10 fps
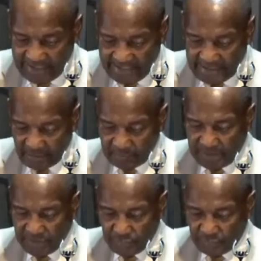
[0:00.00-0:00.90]
Heal
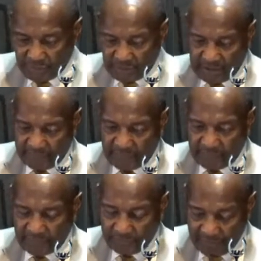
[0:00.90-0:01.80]
means to
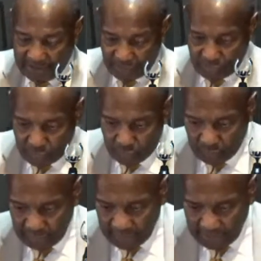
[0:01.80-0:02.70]
recover, to make
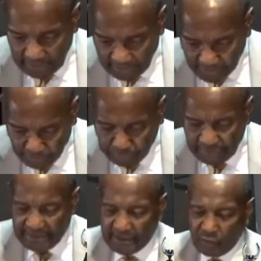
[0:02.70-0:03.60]
new, to
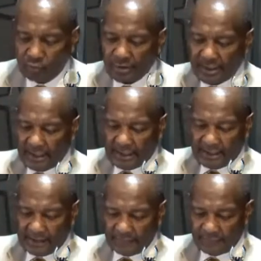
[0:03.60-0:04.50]
plead on
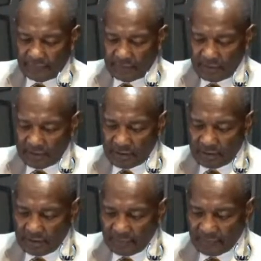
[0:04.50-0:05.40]
behalf
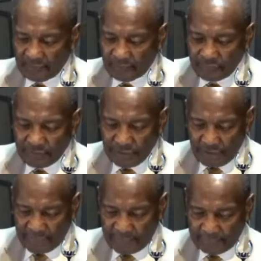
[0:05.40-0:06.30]
of
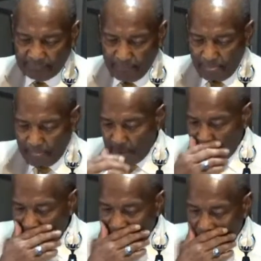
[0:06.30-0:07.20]
another.
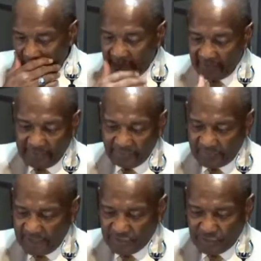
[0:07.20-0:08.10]
Well,
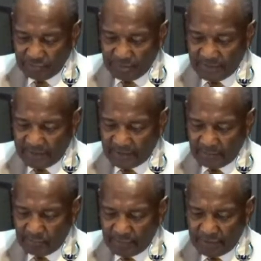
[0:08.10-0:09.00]
that shouldn't be there,
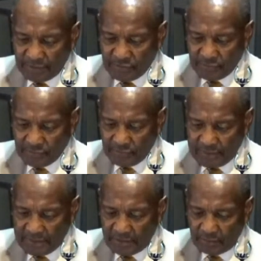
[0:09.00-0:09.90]
but
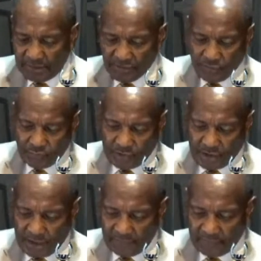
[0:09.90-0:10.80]
heal means to
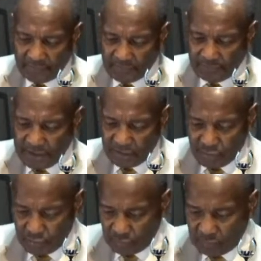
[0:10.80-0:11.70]
recover, to make
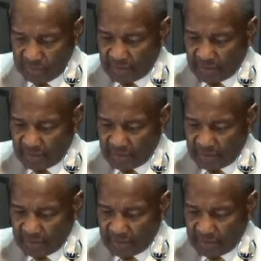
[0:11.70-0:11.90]
new.